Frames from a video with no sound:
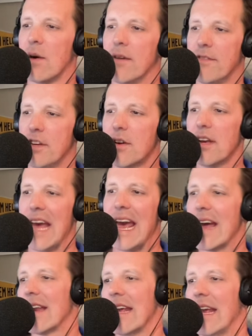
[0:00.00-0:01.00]
if you could
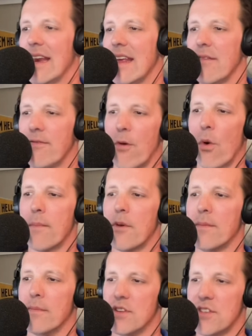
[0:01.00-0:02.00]
add any
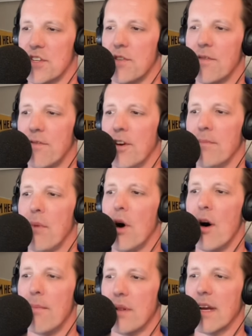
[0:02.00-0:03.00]
former Mizzou
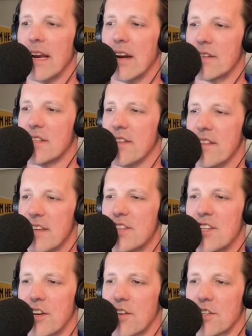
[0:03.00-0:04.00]
football player to
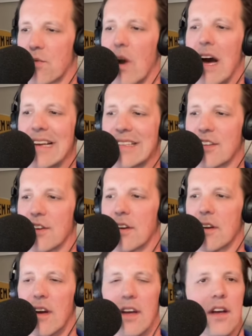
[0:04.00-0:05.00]
this year's
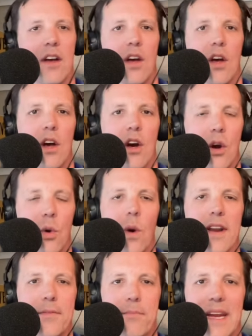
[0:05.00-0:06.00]
roster, who
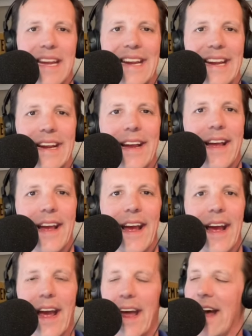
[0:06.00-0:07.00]
would it be?
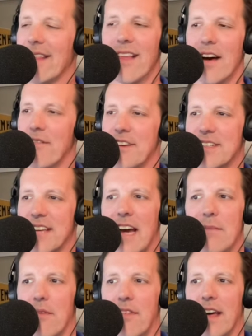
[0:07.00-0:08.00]
And I love this
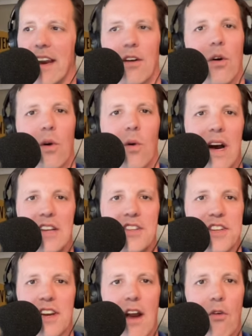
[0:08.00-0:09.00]
hypothetical
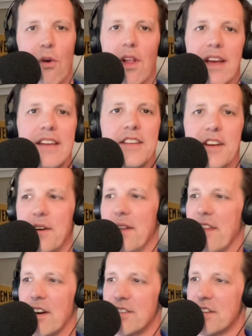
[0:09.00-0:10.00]
question. I really do. And
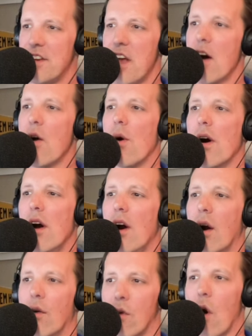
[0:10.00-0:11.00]
there's no
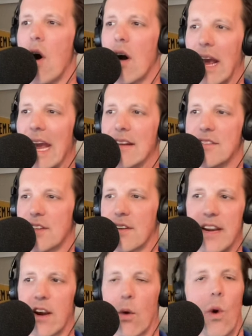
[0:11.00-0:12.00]
wrong answer
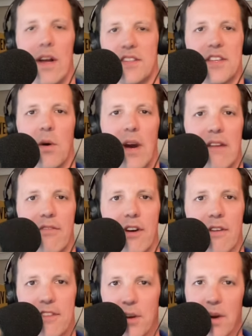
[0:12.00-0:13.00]
here whatsoever.
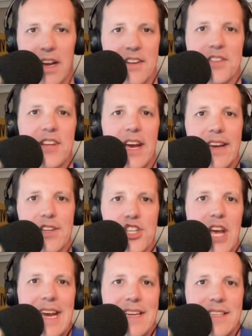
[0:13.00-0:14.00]
If you were going to say
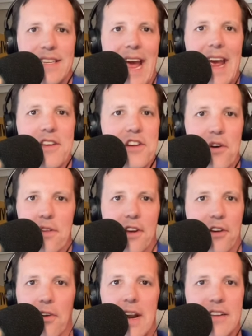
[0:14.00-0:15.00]
Chase Daniel, the
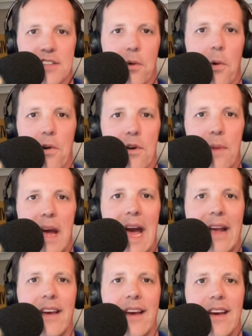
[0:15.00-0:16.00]
greatest
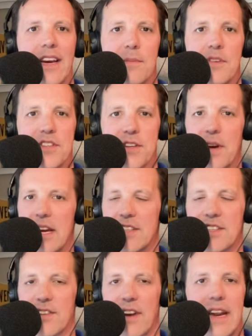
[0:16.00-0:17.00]
quarterback in Mizzou
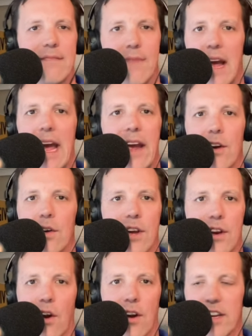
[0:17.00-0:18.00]
history, hey, who
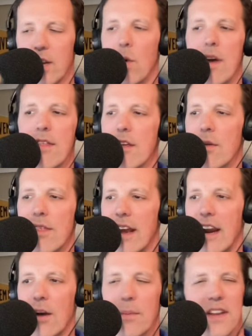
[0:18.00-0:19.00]
could argue with you
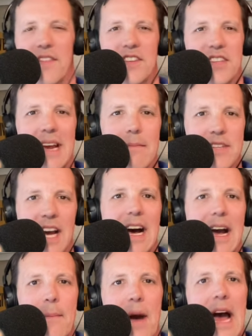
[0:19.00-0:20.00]
there? But at the same
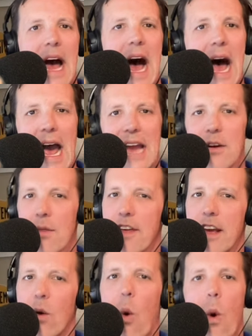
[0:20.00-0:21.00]
time, I don't
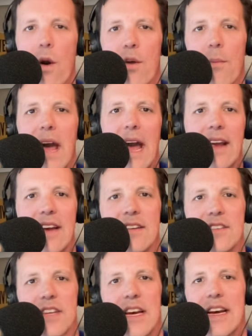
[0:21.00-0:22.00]
think quarterback
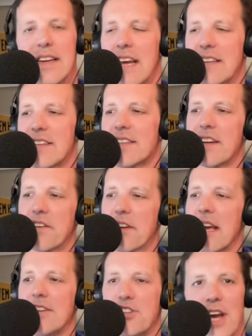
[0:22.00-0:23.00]
is
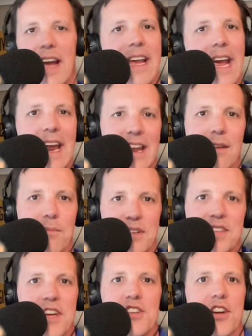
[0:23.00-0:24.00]
necessarily a gigantic
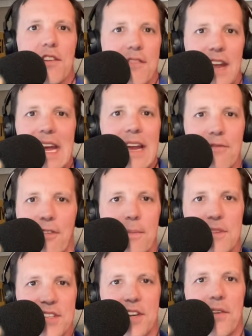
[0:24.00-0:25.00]
position of need for
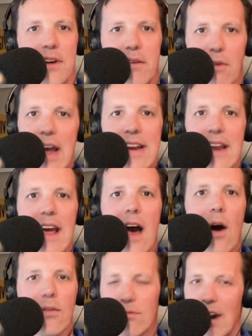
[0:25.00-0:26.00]
Missouri right
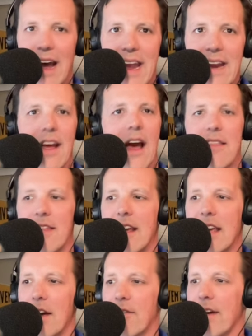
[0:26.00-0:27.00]
now, right? I
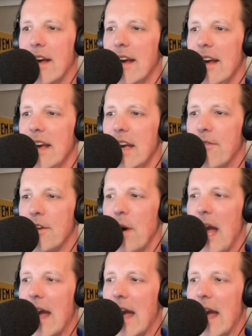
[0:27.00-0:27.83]
think if you